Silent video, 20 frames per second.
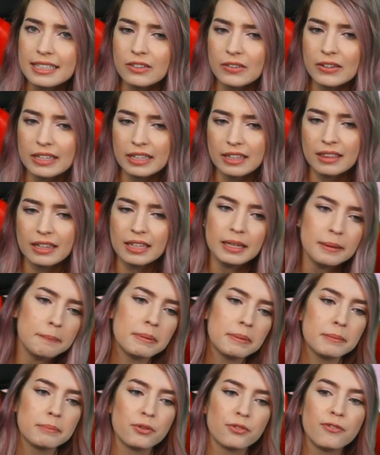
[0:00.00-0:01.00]
anything,
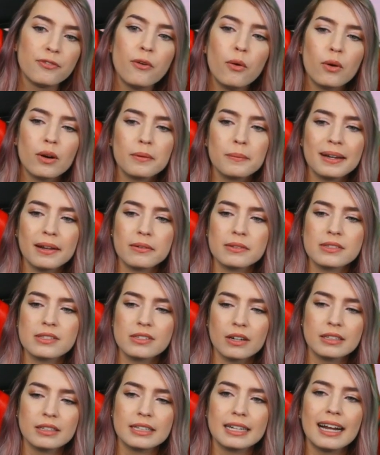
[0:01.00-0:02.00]
but before when I would
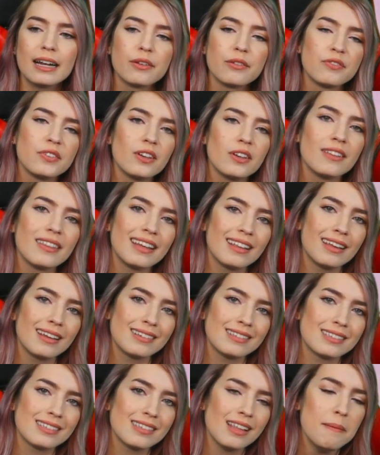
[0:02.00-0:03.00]
start to kind of feel like
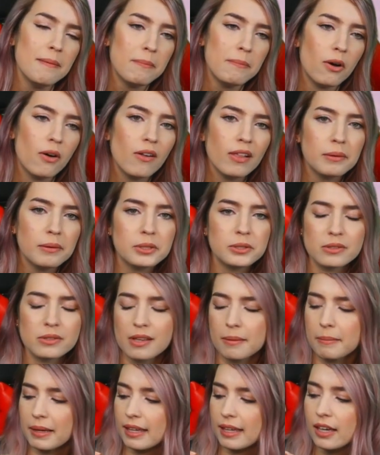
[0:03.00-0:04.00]
slump, all I would do is I'd
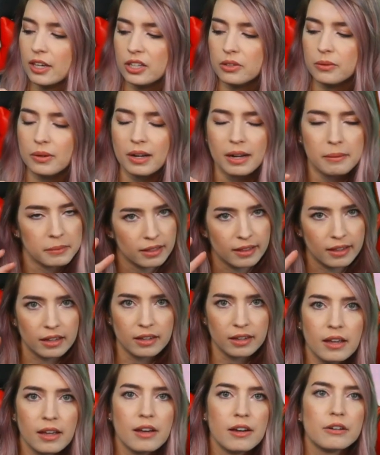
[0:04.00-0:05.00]
be like, hey, you know what? I'm gonna like
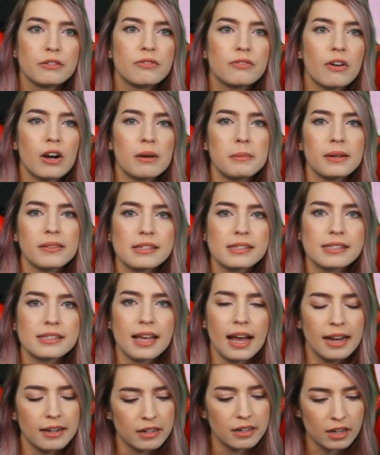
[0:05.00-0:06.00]
farm on the
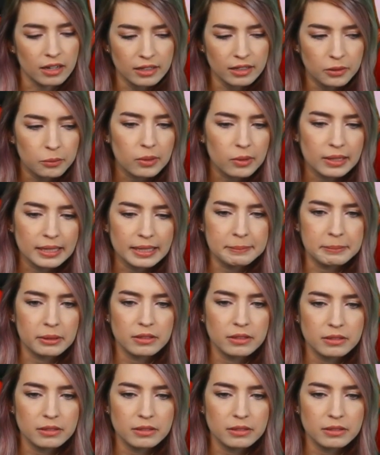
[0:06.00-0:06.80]
side, not gonna worry about